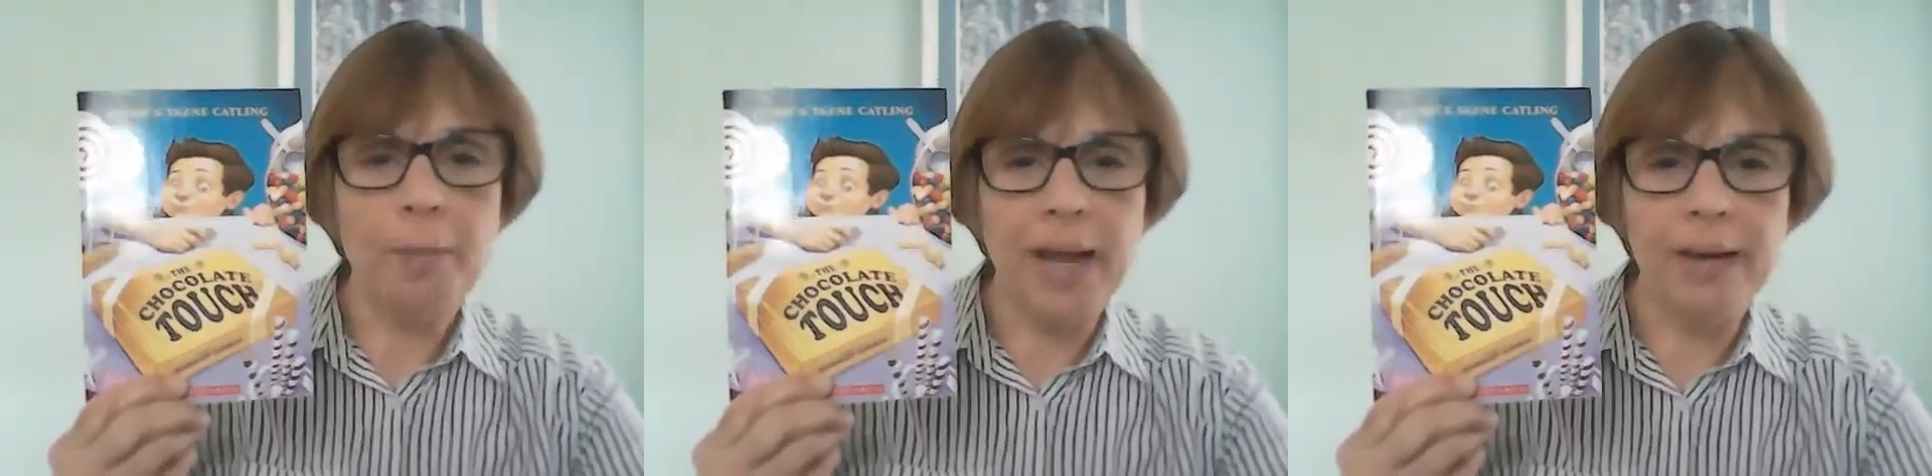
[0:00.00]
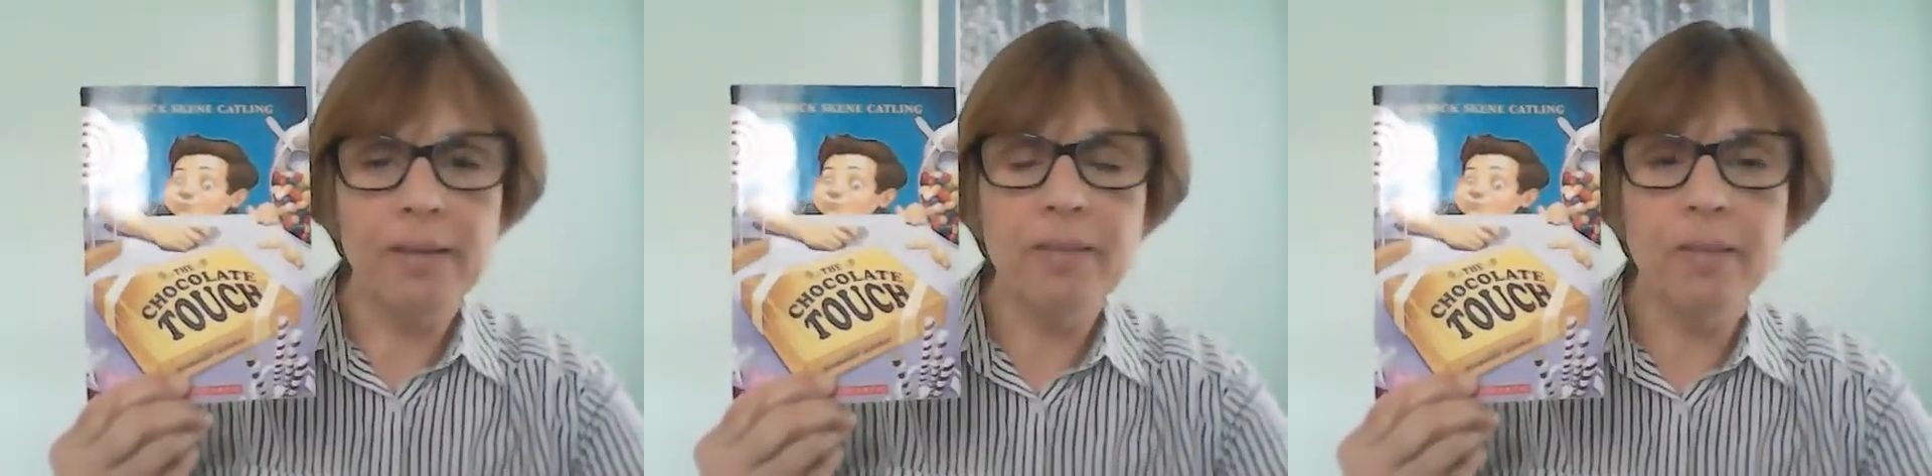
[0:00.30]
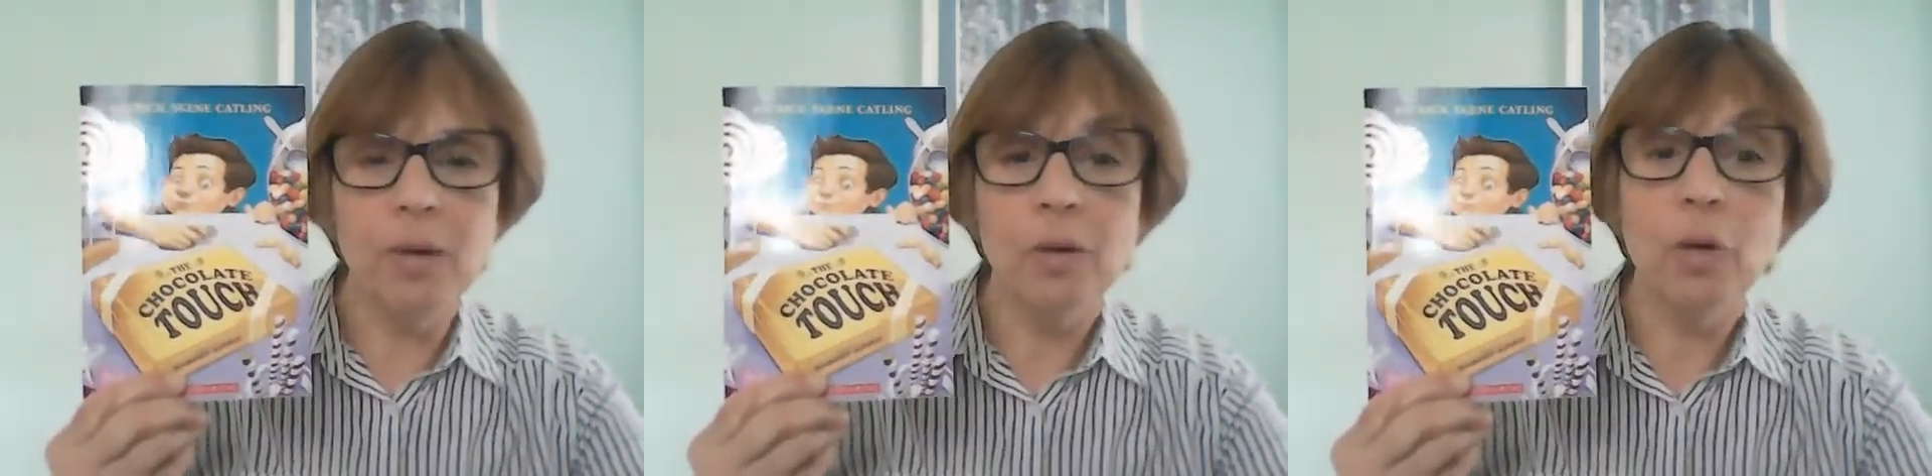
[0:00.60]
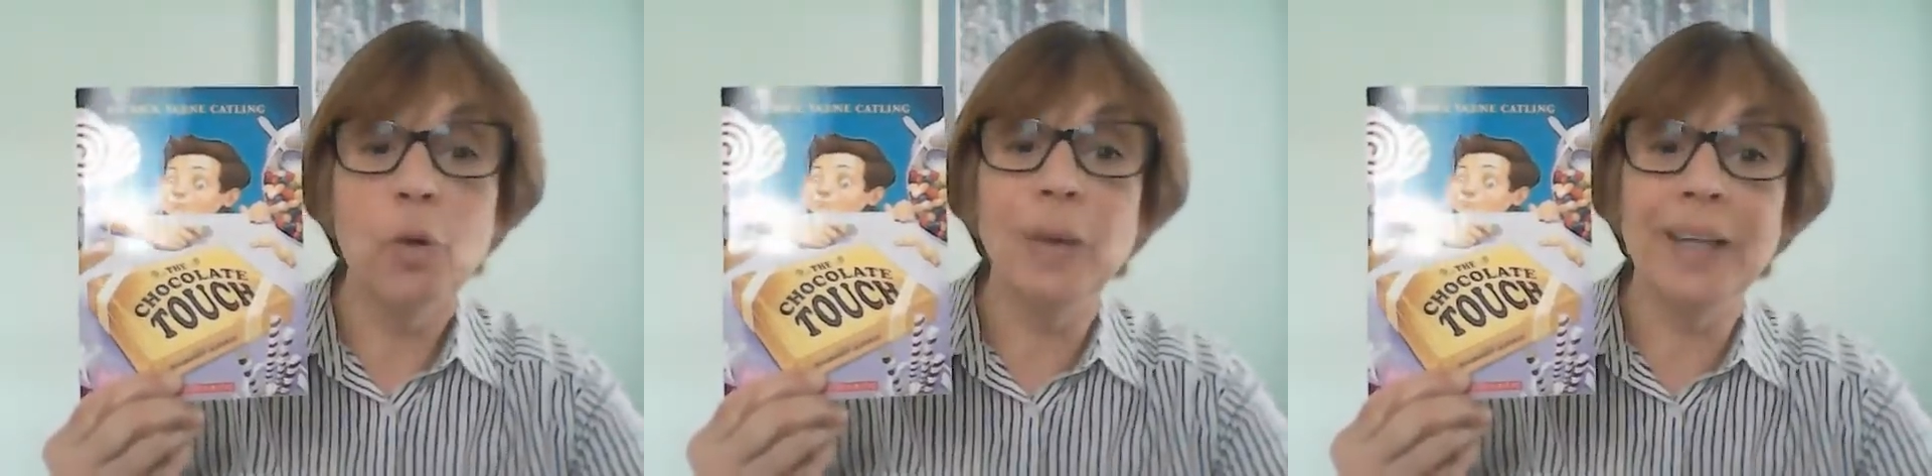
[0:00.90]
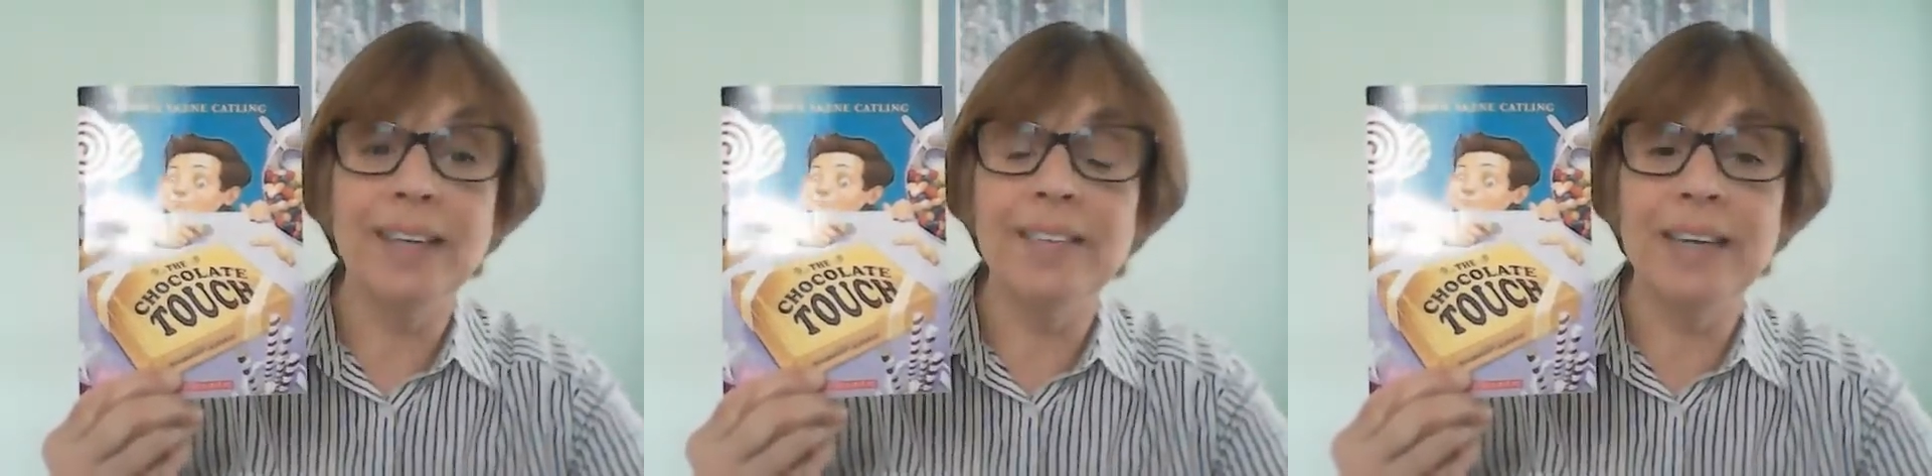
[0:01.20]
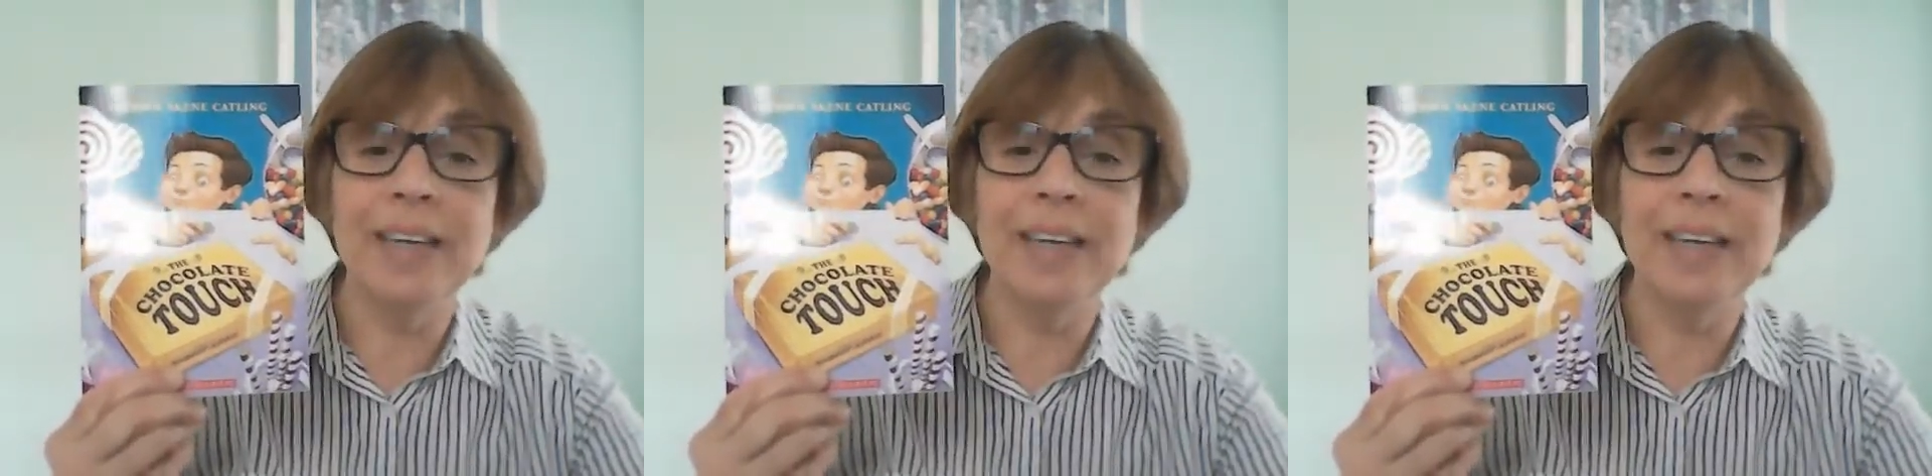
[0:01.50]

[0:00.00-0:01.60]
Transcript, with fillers: Midas, who would like to